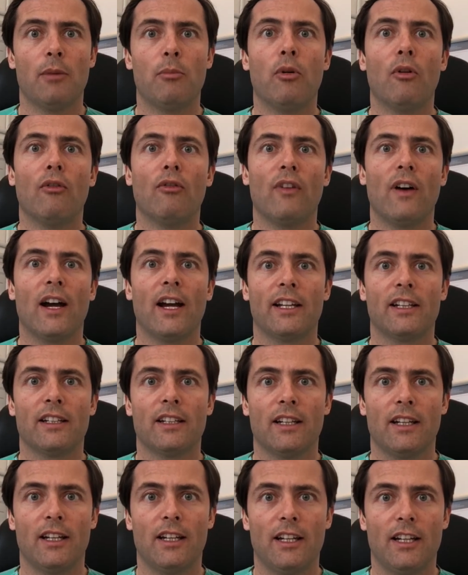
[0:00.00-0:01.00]
bovine
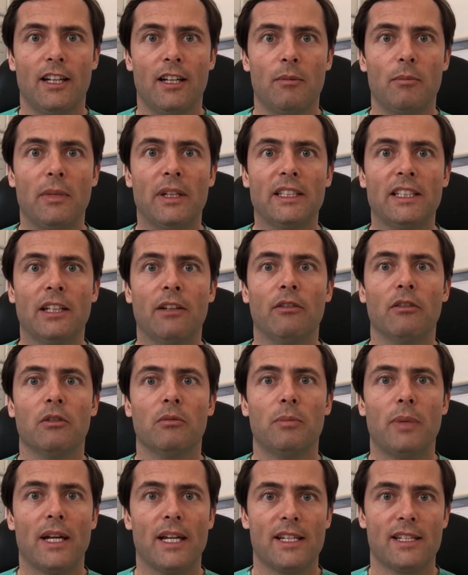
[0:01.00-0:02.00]

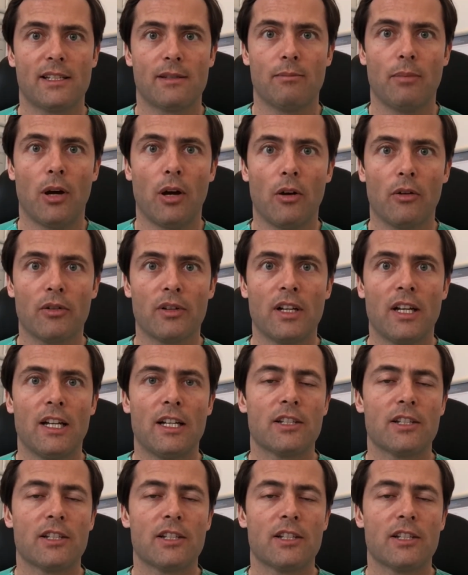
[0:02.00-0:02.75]
material-based bone,